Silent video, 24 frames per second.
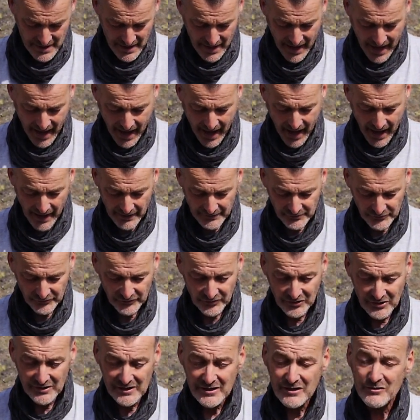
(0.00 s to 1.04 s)
and
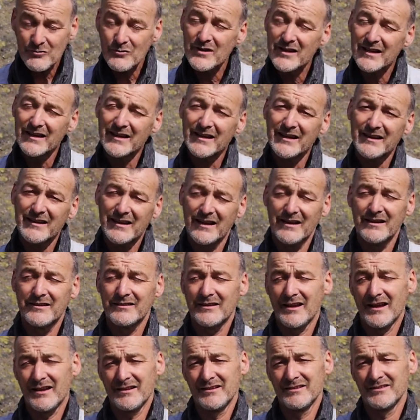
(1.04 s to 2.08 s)
really
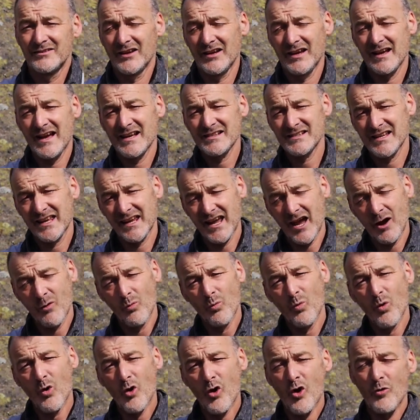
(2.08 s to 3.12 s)
as they get
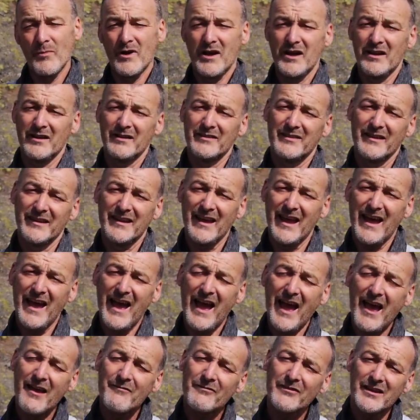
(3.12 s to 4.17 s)
warmer they get
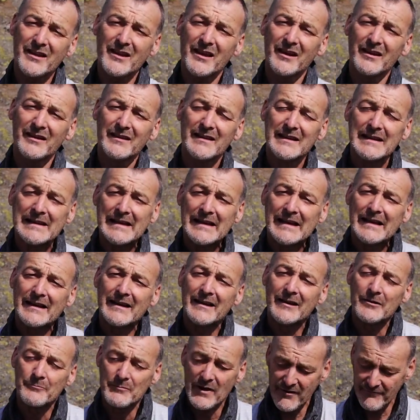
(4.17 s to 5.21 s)
heavier.
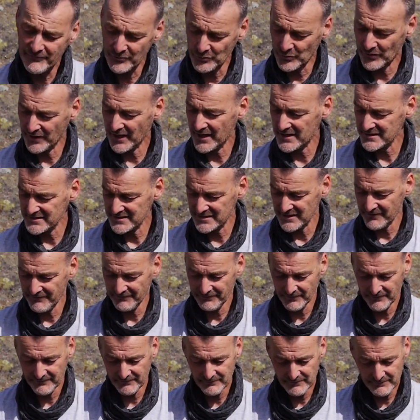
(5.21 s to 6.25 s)
Everyone has
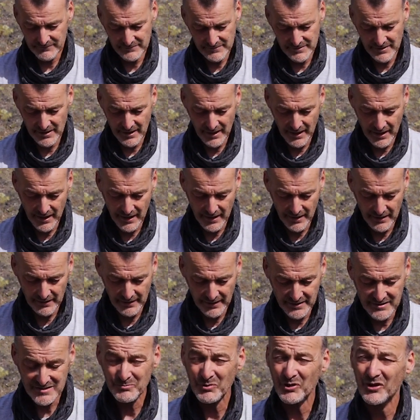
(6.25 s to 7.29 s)
different
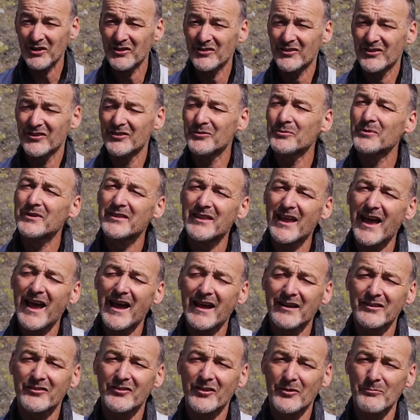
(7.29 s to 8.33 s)
experiences with their
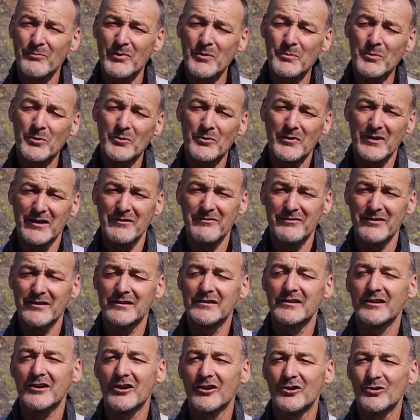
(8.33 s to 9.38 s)
hands. Some people really
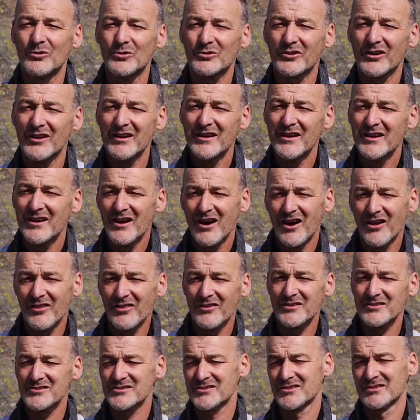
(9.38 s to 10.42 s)
feel the cold,
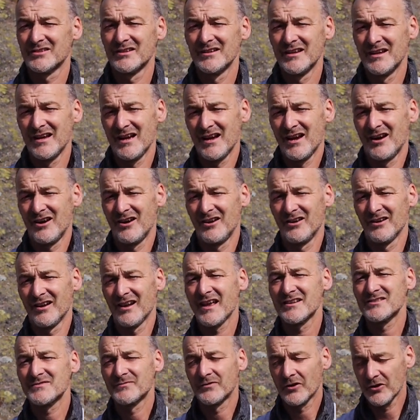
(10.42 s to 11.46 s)
others are
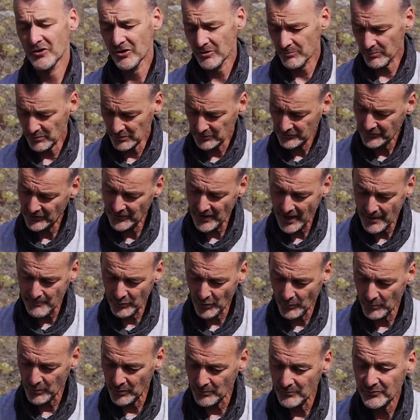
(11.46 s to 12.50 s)
less vulnerable to that
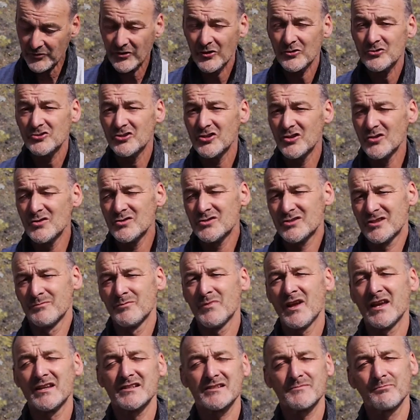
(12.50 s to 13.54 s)
problem. So choose the
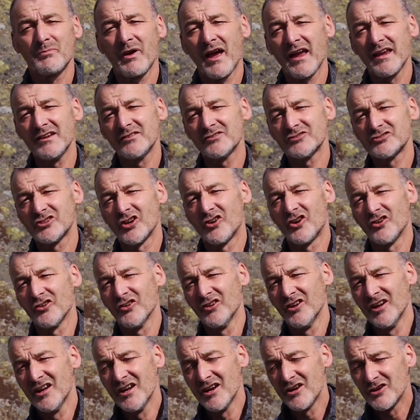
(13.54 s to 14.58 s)
mitts based on
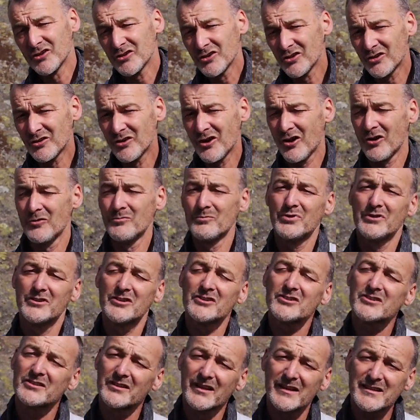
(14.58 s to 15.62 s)
your own
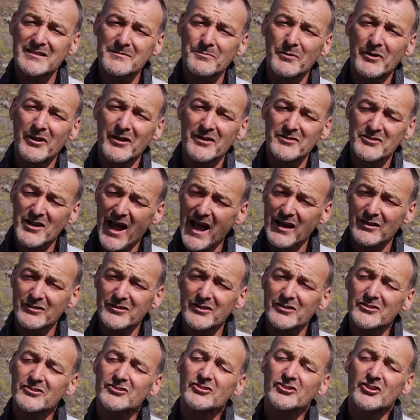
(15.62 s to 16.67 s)
personal experience. I'll
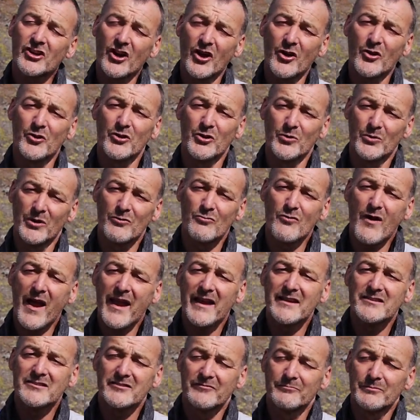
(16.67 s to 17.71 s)
just show you a
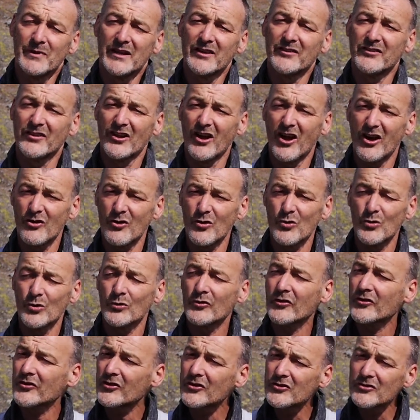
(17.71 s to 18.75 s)
range of mitts that are all
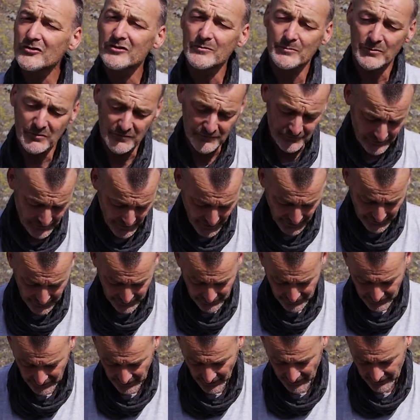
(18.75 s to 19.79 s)
suitable for
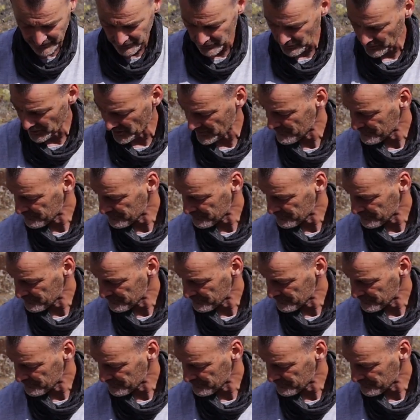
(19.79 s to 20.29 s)
Aconcagua.